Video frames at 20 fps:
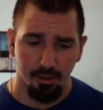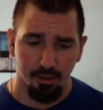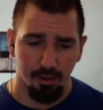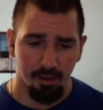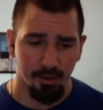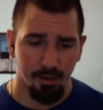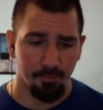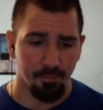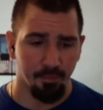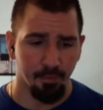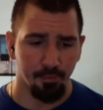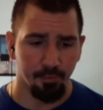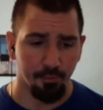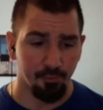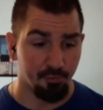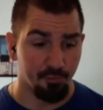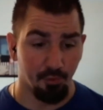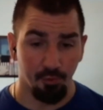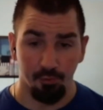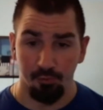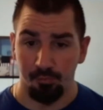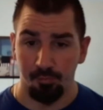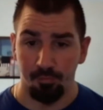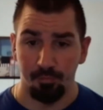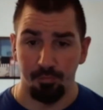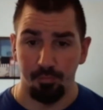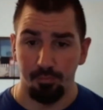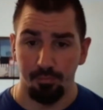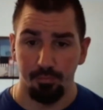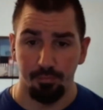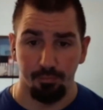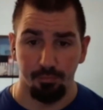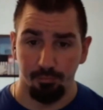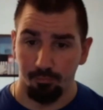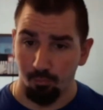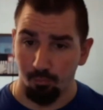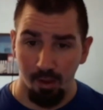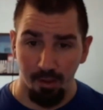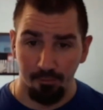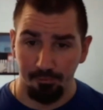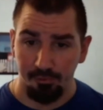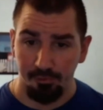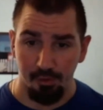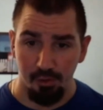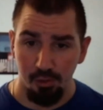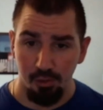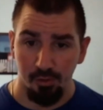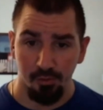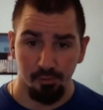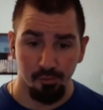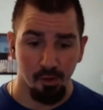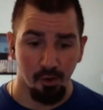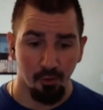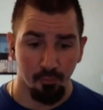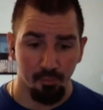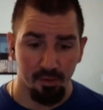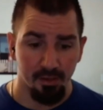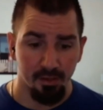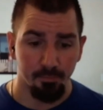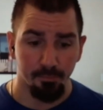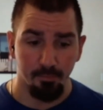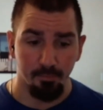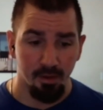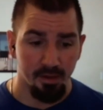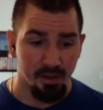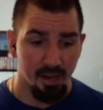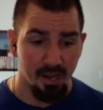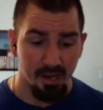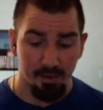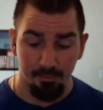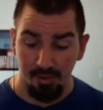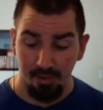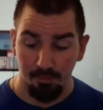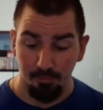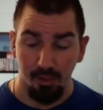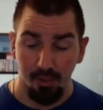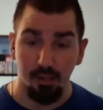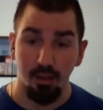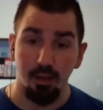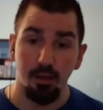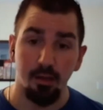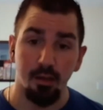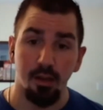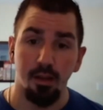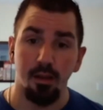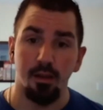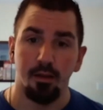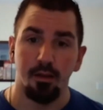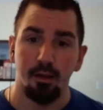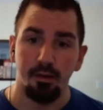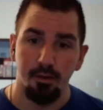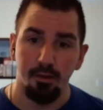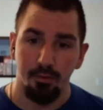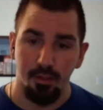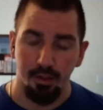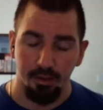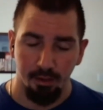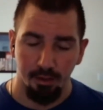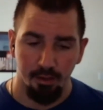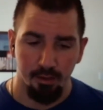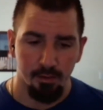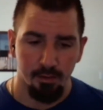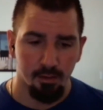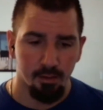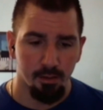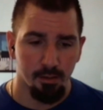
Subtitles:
There's certain refs that you can tell me a name and I'm like, oh yeah, I know that guy.